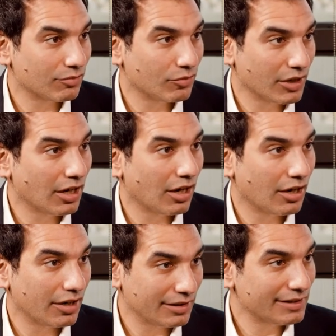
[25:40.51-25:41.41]
we
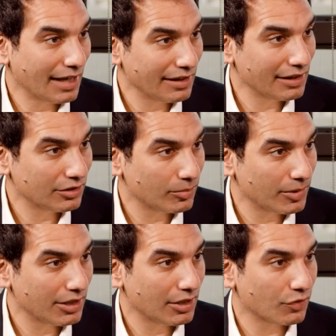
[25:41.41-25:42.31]
are intending to
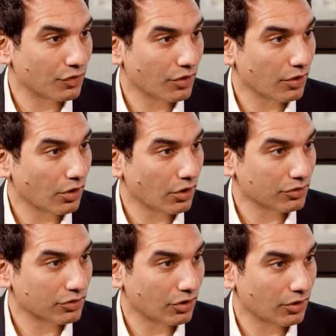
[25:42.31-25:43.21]
be here for the long
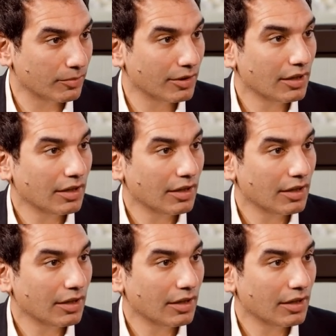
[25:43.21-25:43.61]
term.